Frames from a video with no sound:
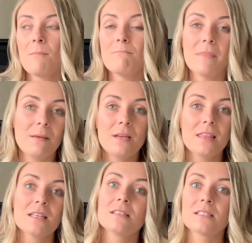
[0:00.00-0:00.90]
maybe
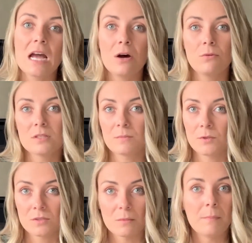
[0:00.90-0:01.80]
this is how it was
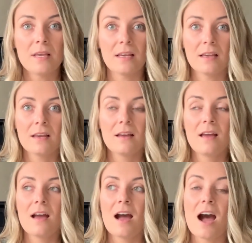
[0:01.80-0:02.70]
supposed to be.
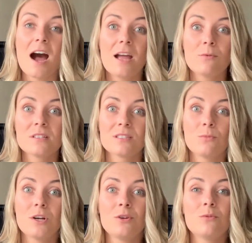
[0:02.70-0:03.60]
I was the
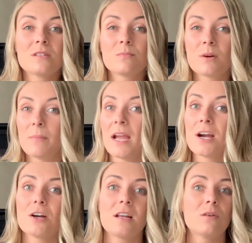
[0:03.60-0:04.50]
one who was
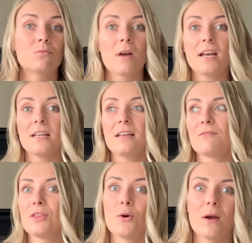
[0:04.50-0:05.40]
prepared and ready,
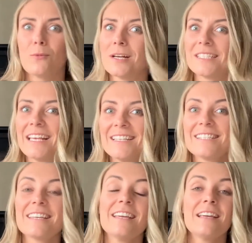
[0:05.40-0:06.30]
even though I wasn't,
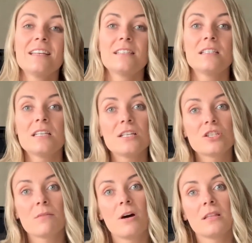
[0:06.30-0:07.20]
to teach
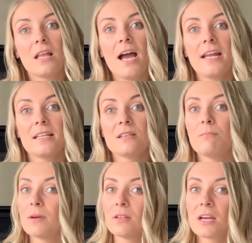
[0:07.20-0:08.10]
them online and to
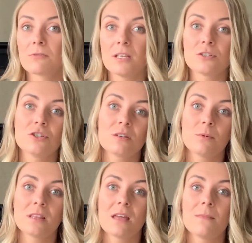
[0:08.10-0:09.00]
build that relationship
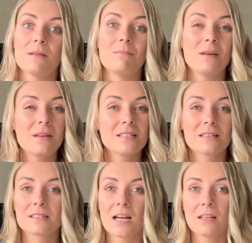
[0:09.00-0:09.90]
with them. And maybe it's
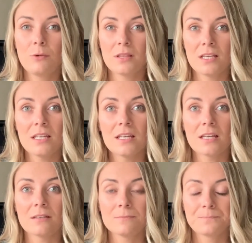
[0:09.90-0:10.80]
exactly what they
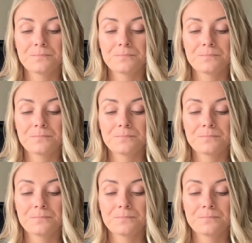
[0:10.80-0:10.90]
needed.